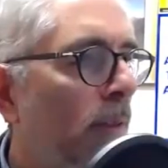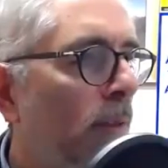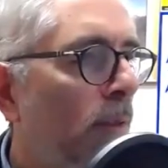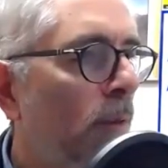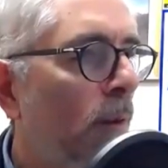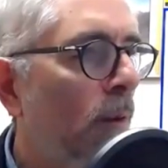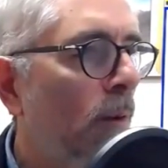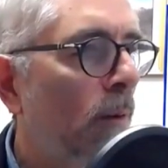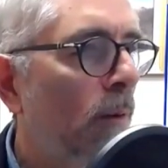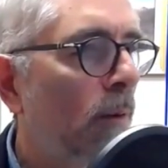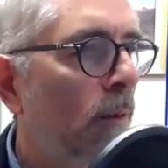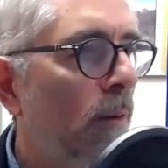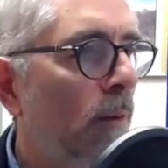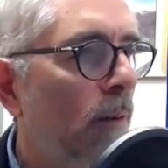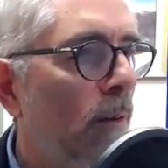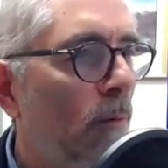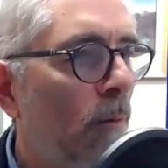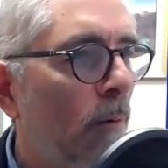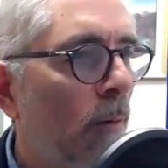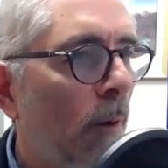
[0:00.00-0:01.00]
with,
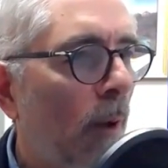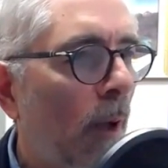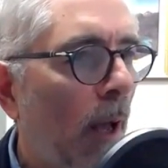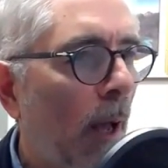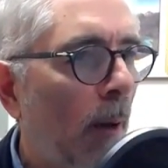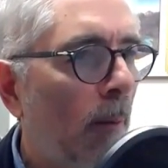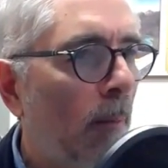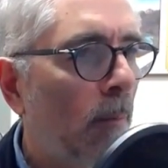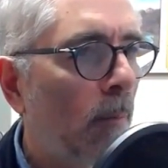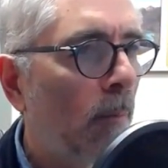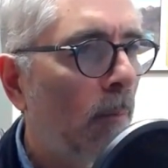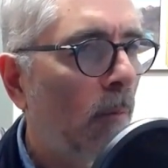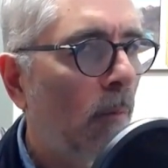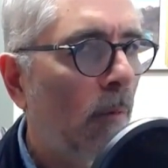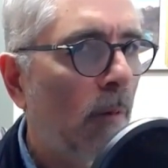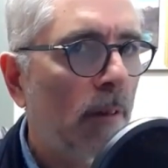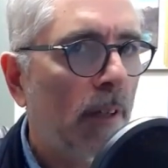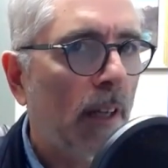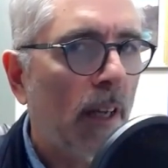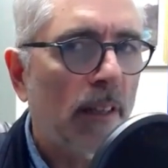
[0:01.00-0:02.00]

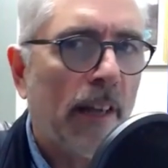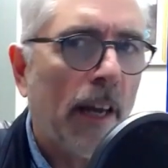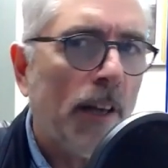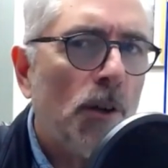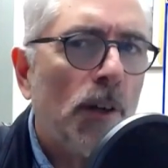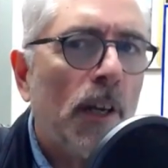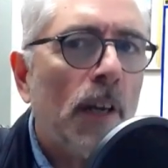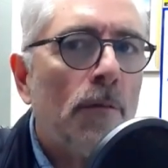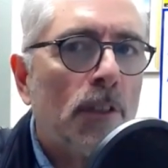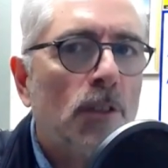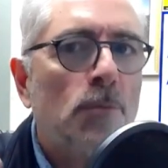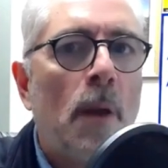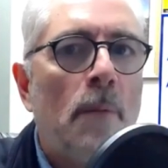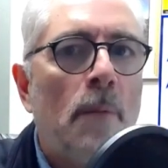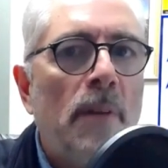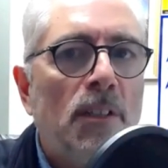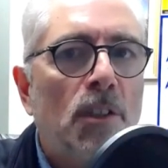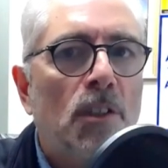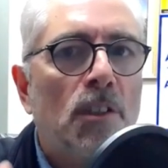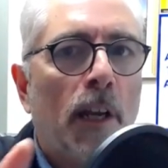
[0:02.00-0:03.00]
can you give us
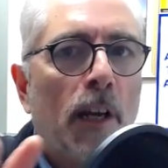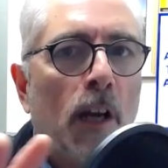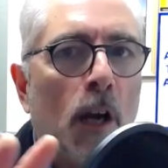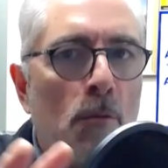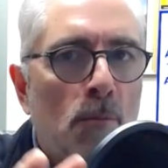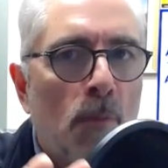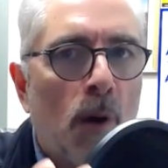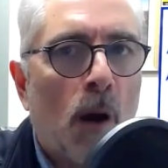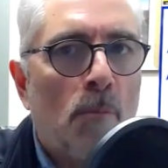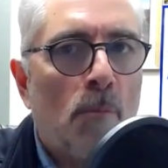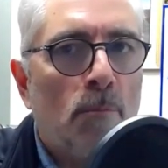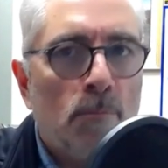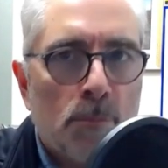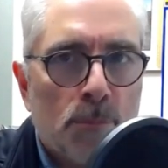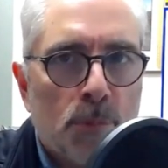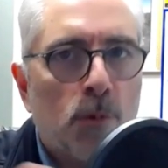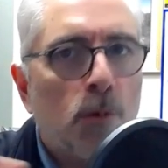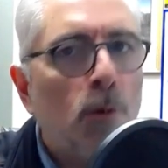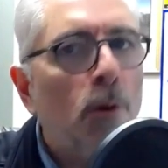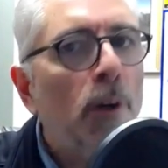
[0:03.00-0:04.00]
maybe just like a
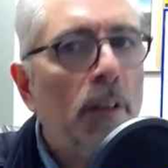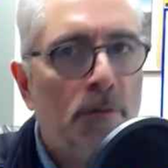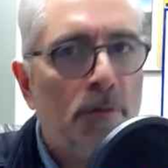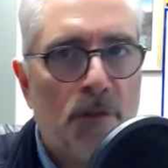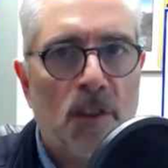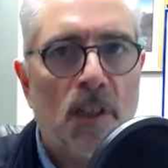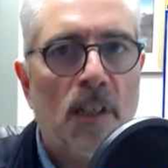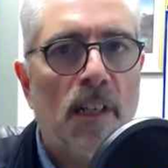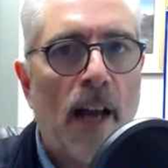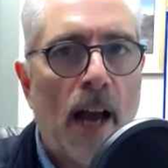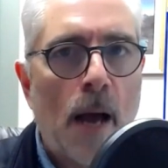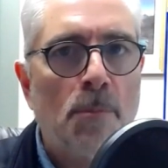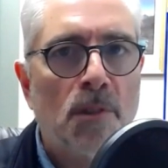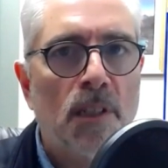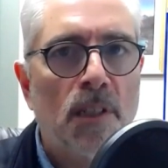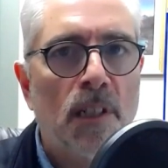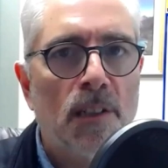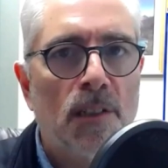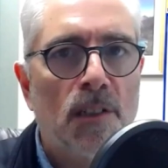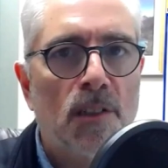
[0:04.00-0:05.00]
brief
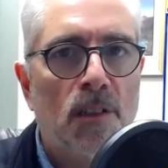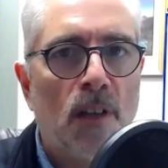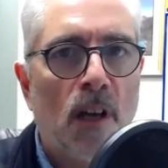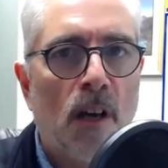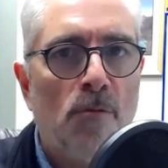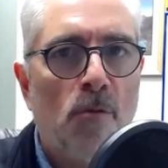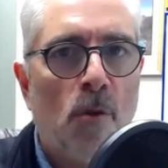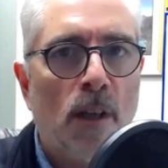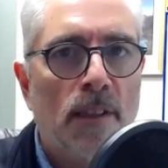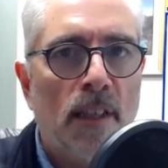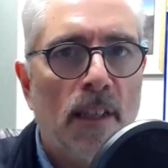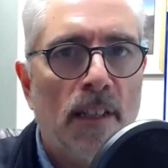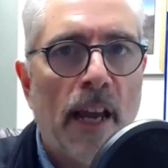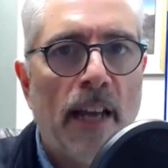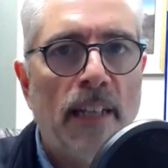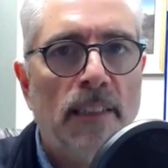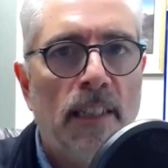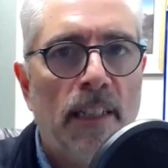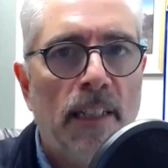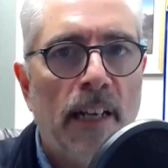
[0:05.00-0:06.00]
synopsis of what the
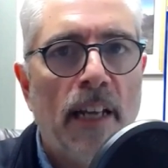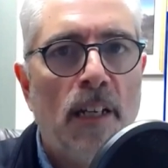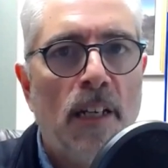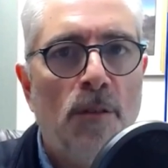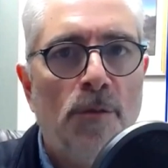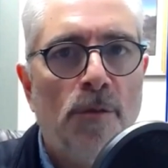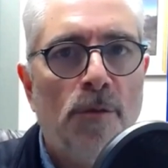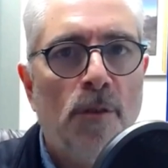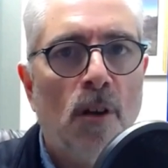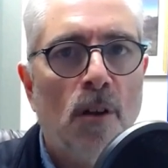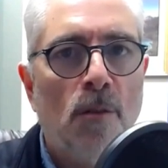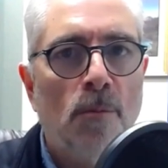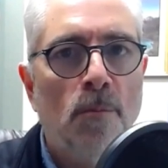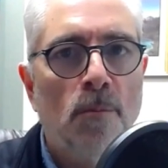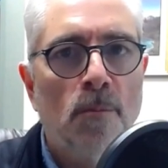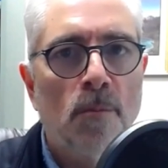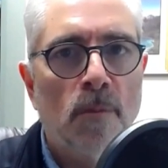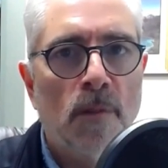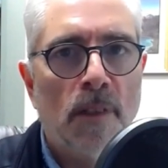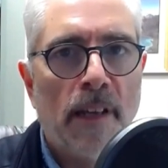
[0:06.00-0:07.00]
1980
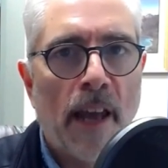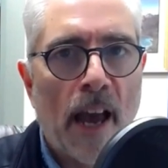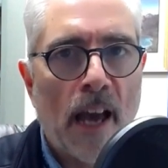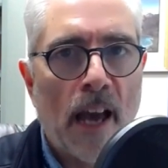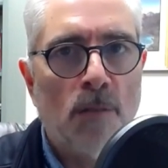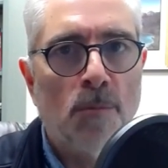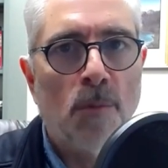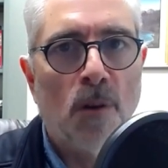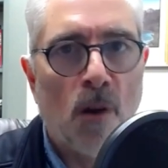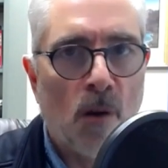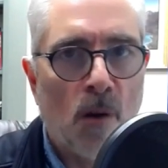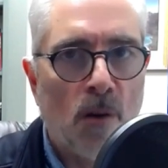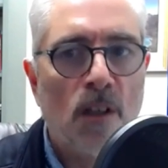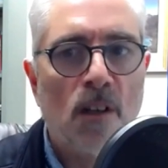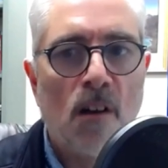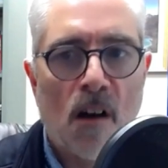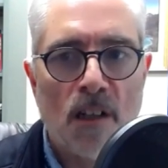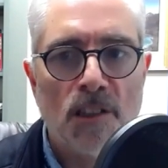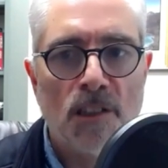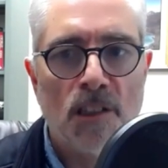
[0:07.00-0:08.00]
film Cannibal,
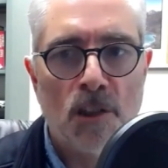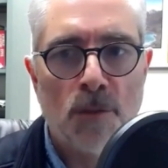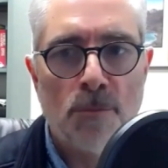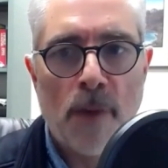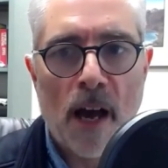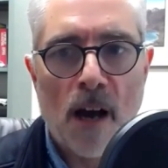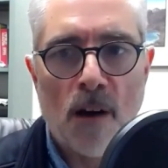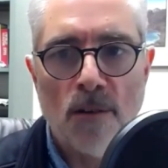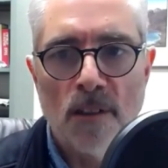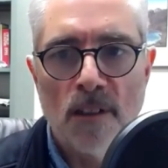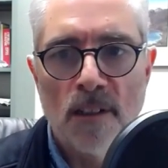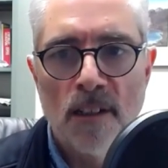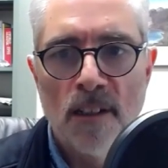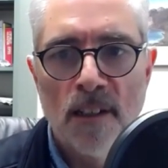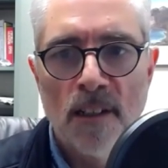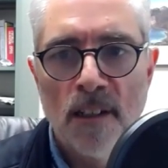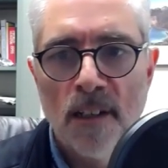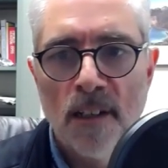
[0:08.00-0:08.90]
Holocaust is about?